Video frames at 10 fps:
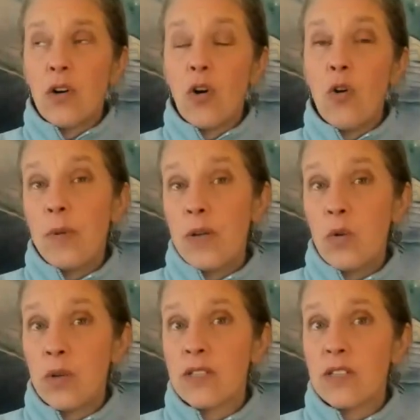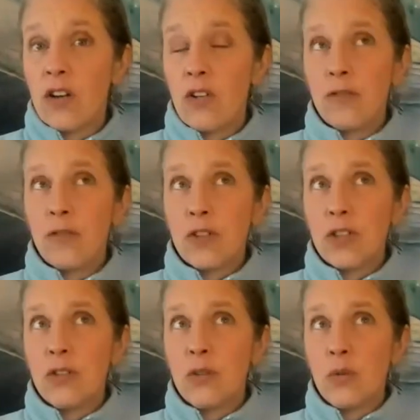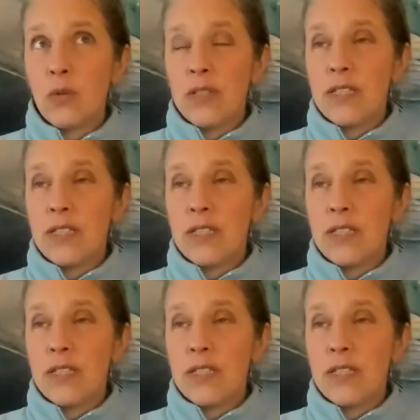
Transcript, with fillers: opening oneself to